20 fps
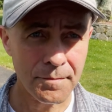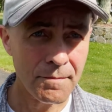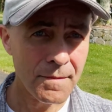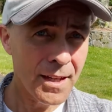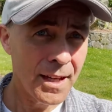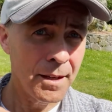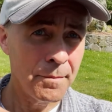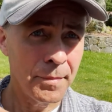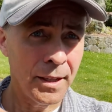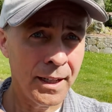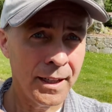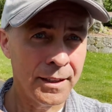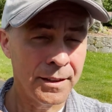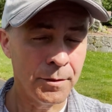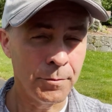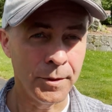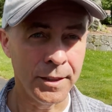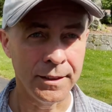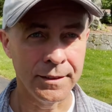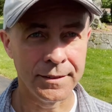and behind
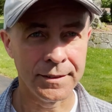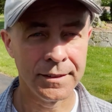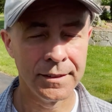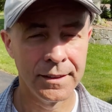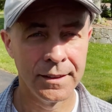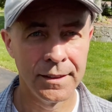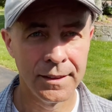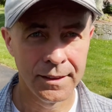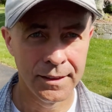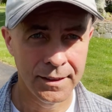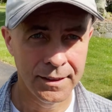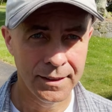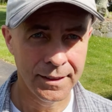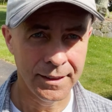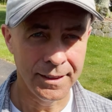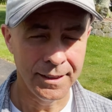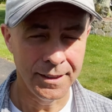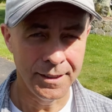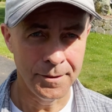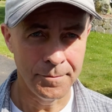the wheels.
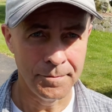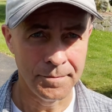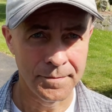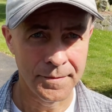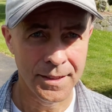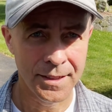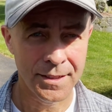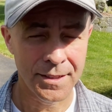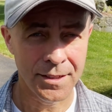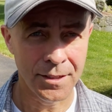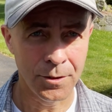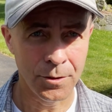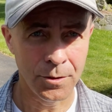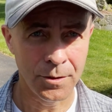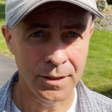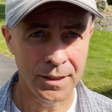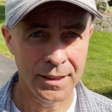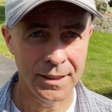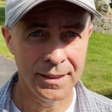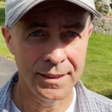
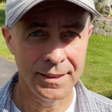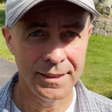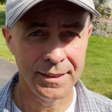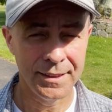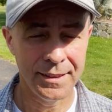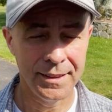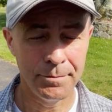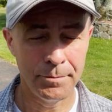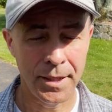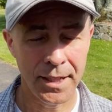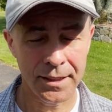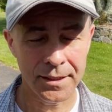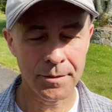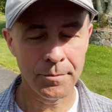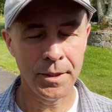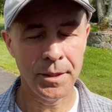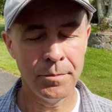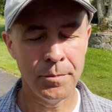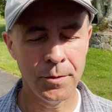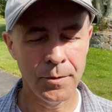So back to
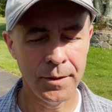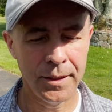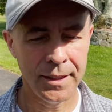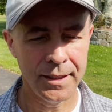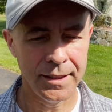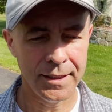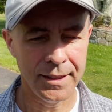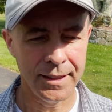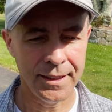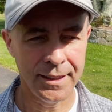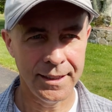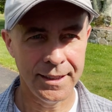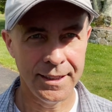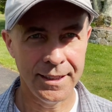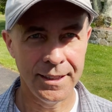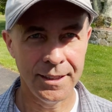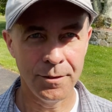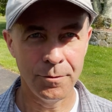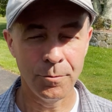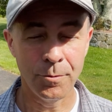my point,
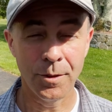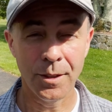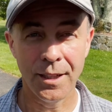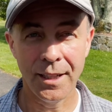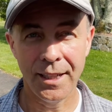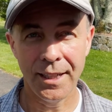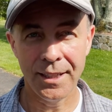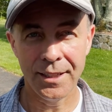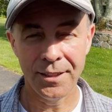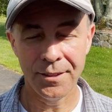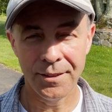why do you